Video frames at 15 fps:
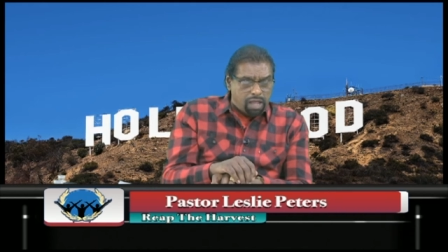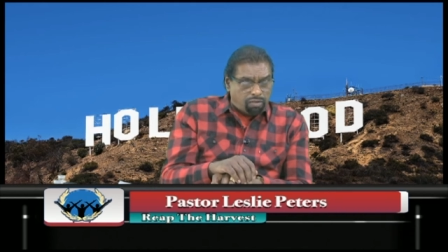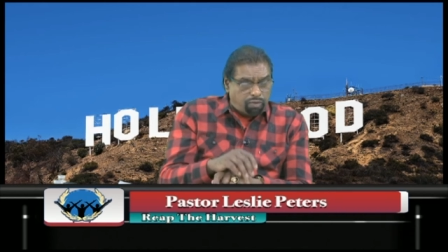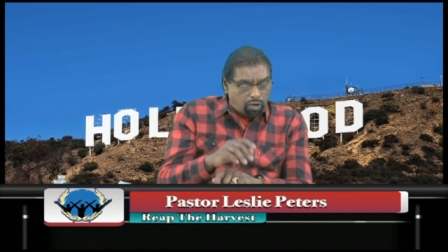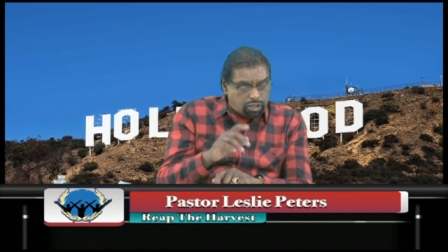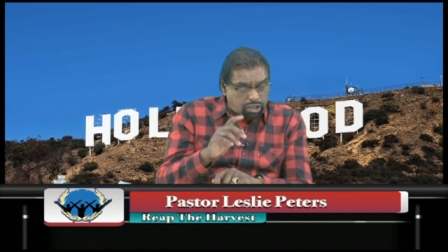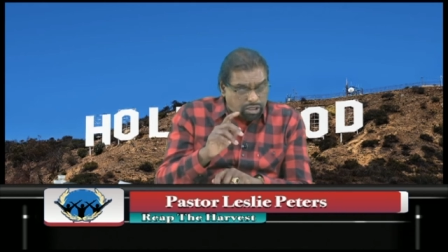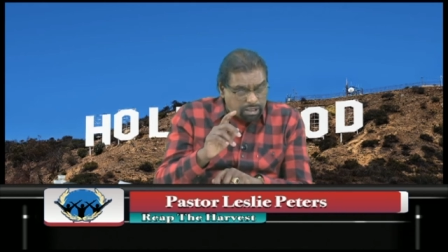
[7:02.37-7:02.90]

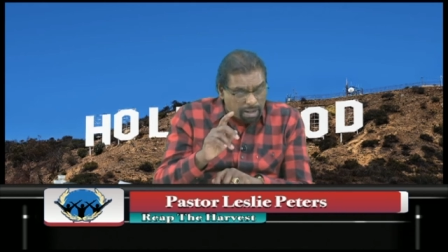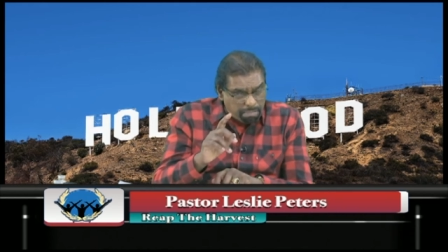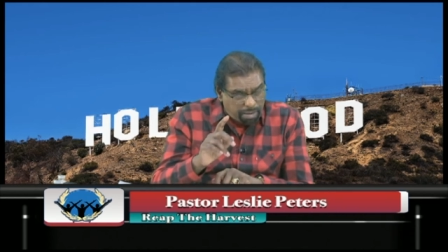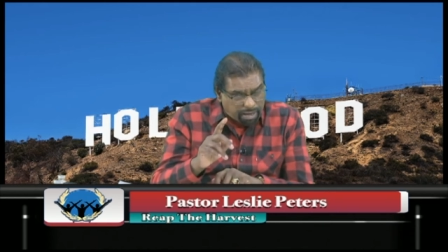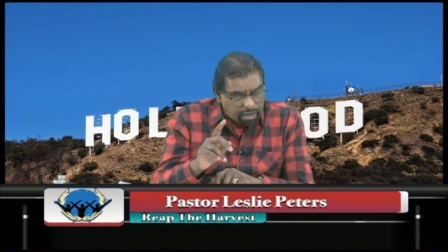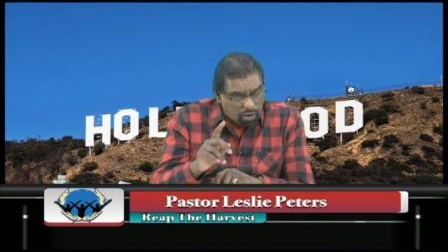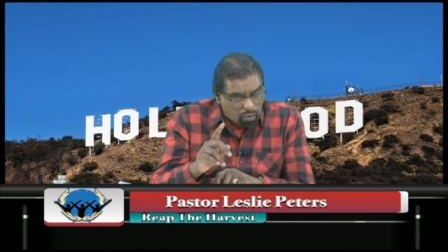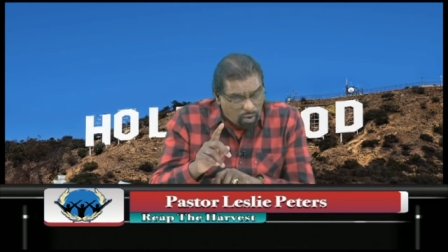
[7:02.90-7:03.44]
For
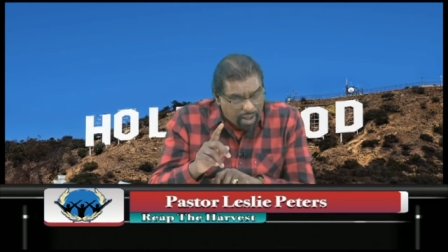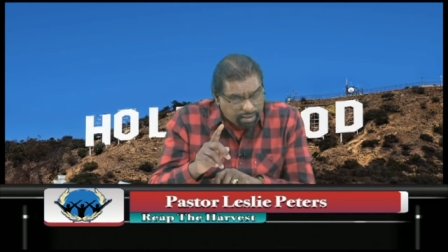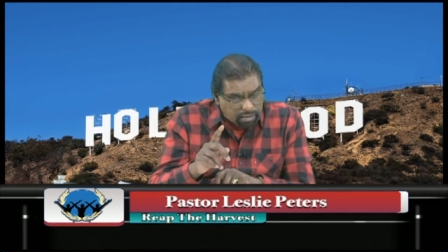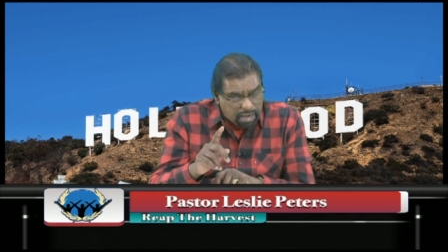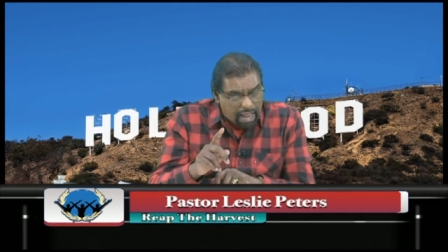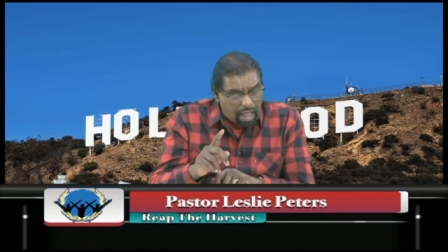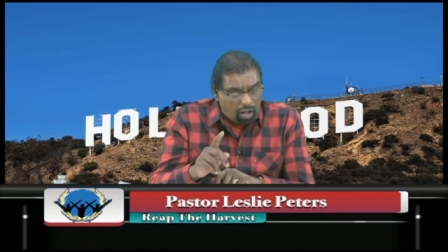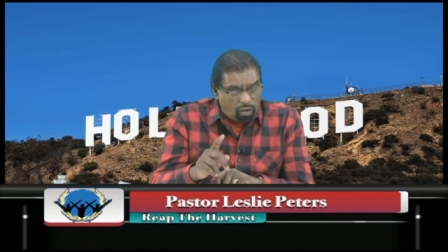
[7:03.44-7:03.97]
somebody right
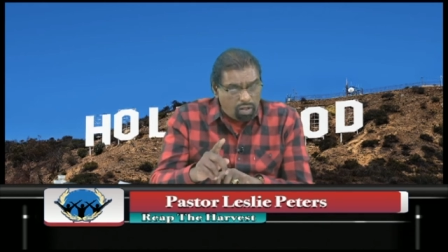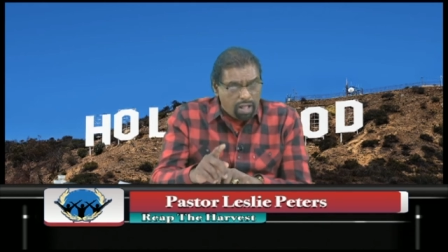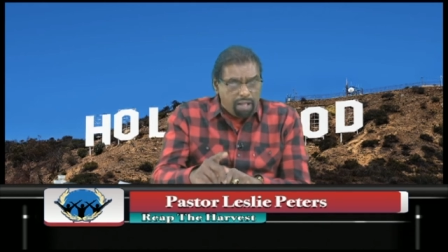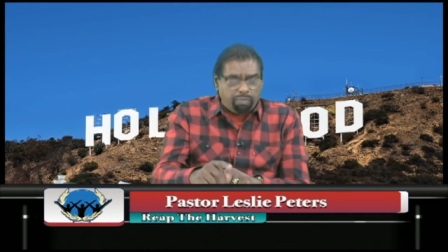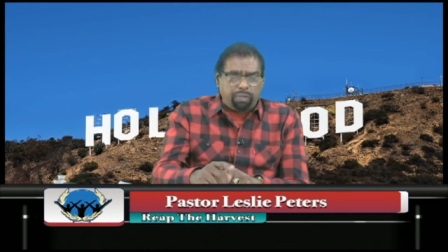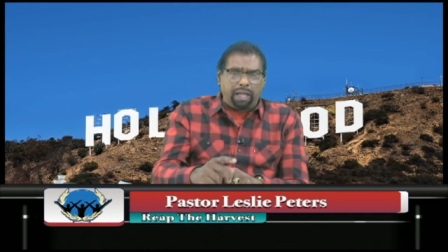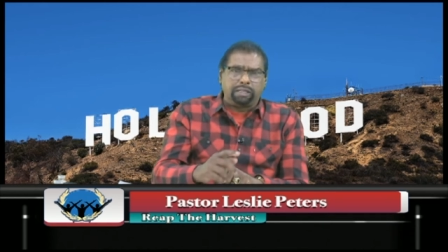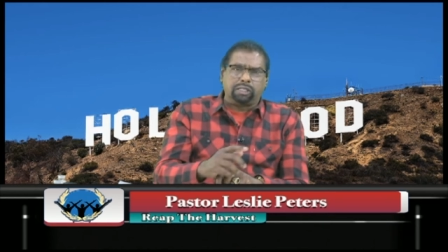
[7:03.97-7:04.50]
now
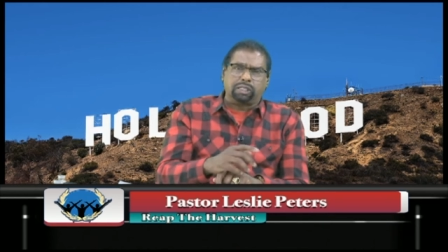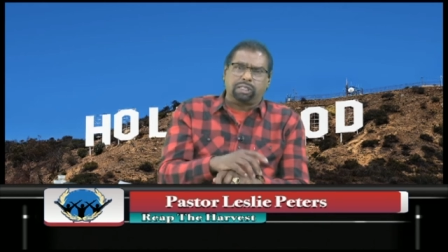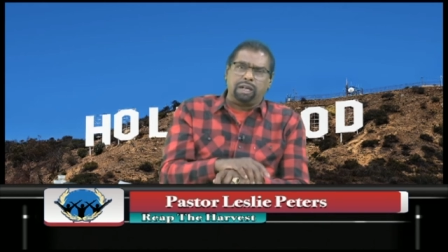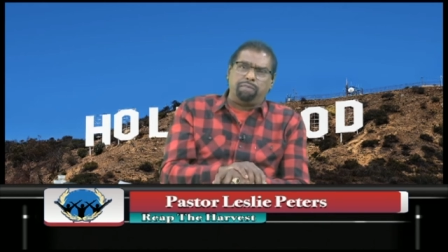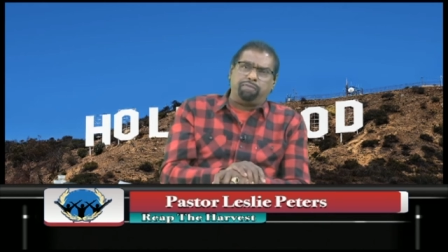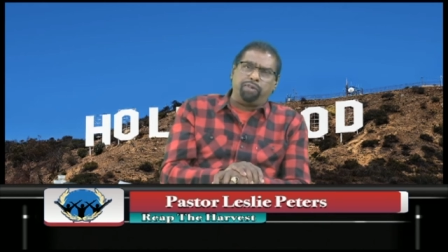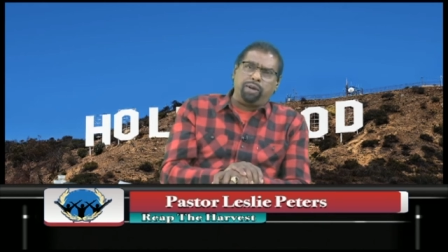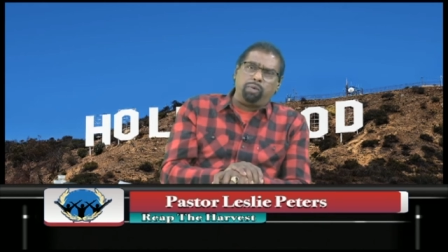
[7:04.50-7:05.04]
that's
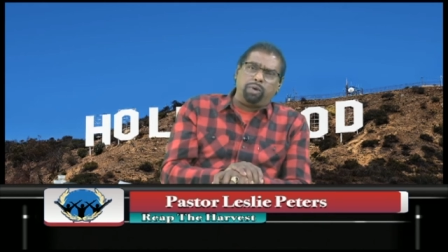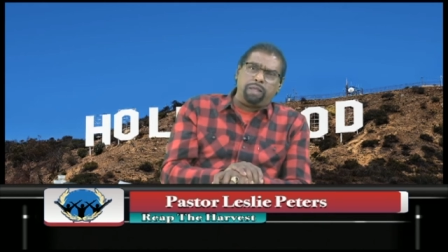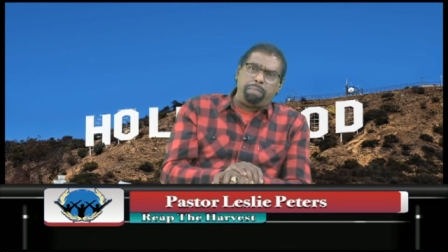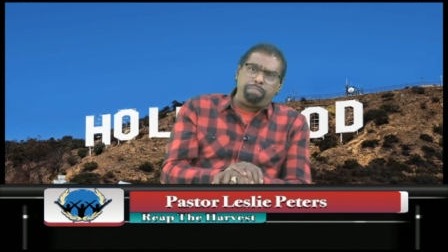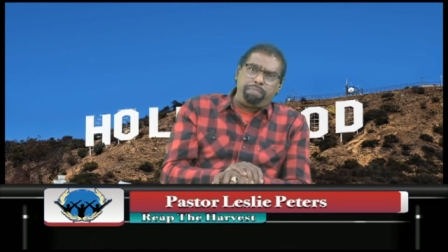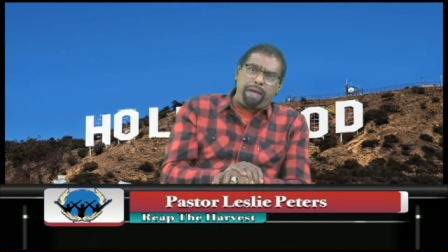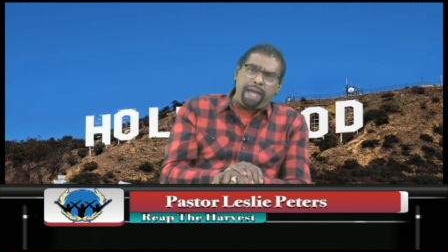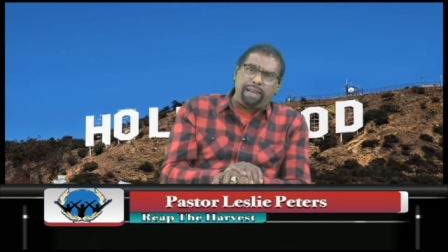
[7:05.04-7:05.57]
suffering with a
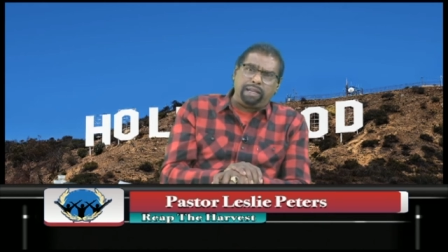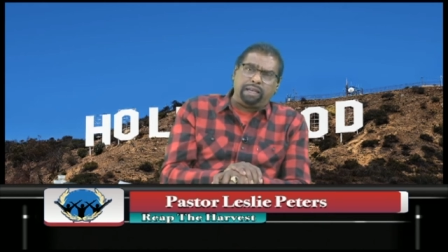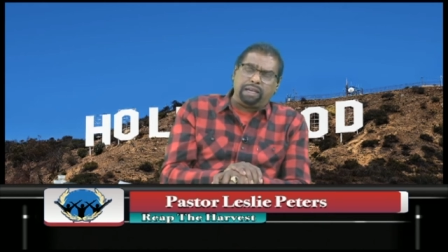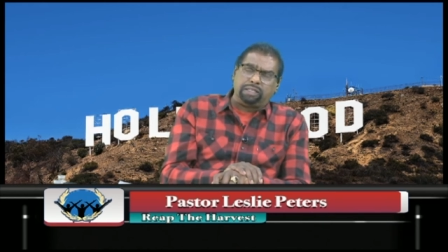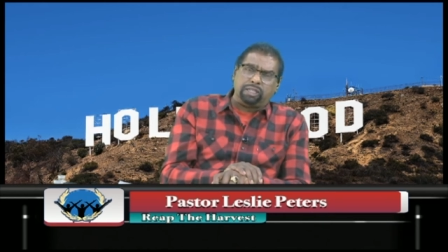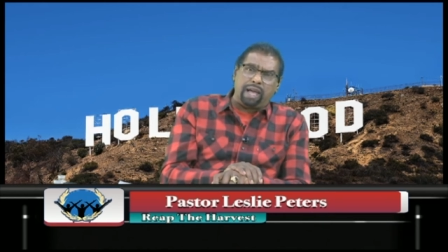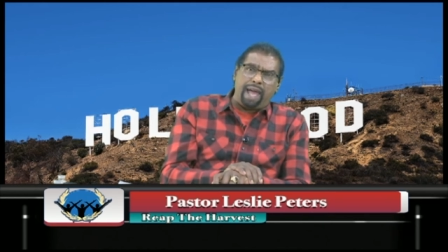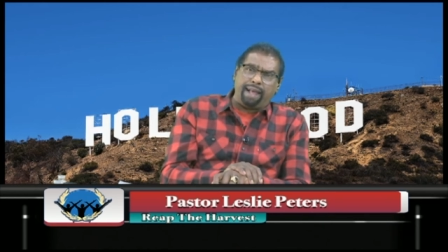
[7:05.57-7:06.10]
panic
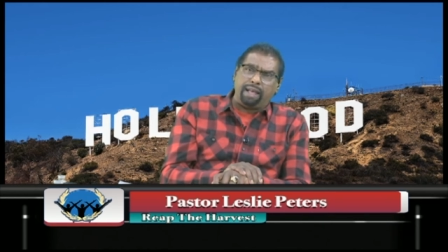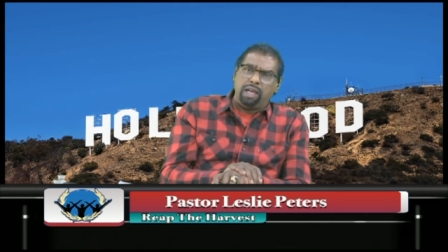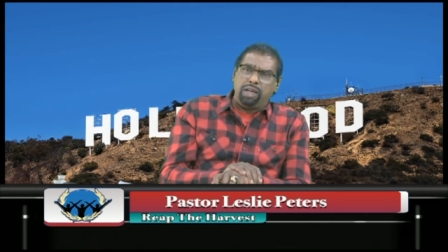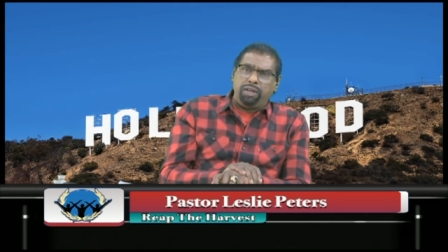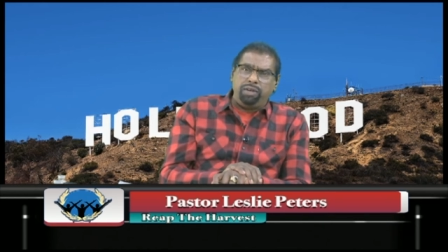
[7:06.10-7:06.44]
attack,